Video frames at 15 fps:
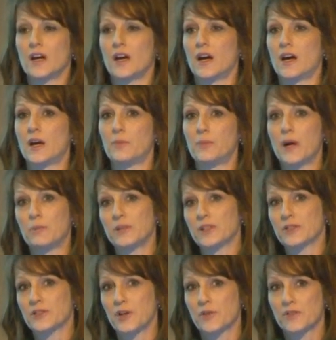uh,
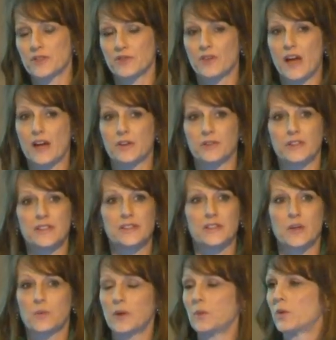public service faculty,
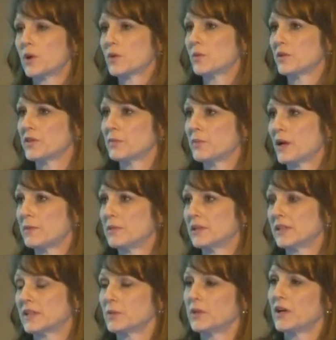so we work with the
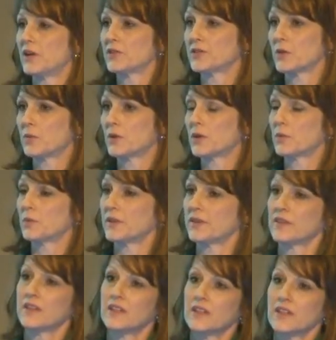public. We also work
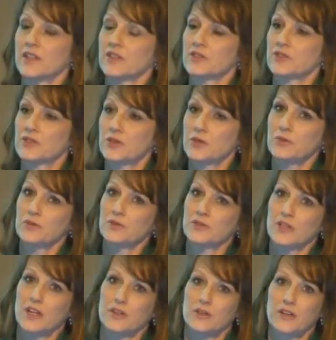with
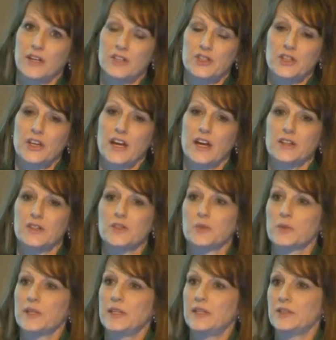students, other
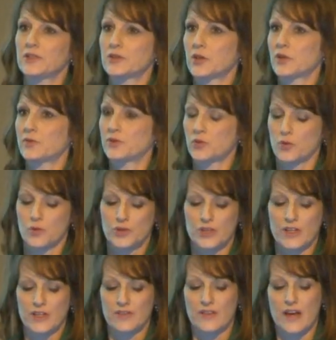educators. We serve
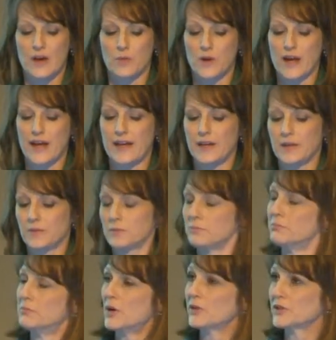Georgia in that way,
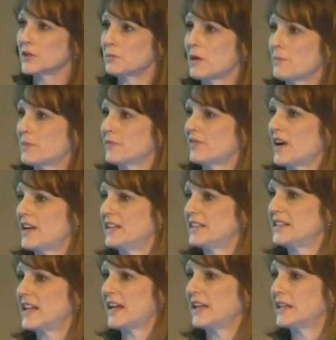mostly by
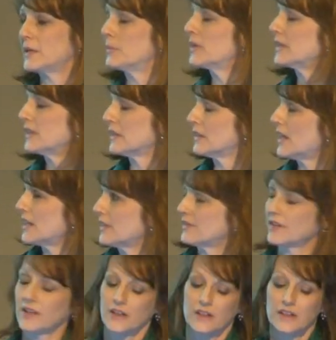providing data, but a lot of
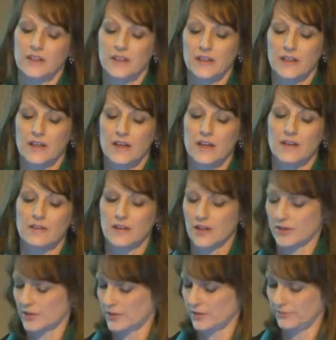uh,
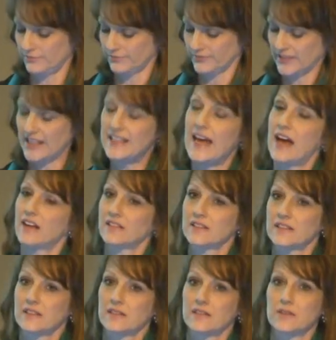other
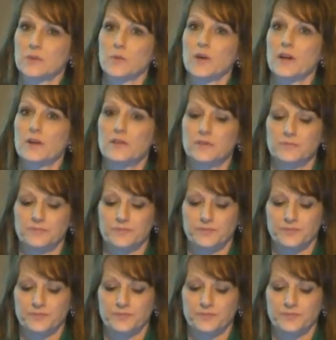analysis as well.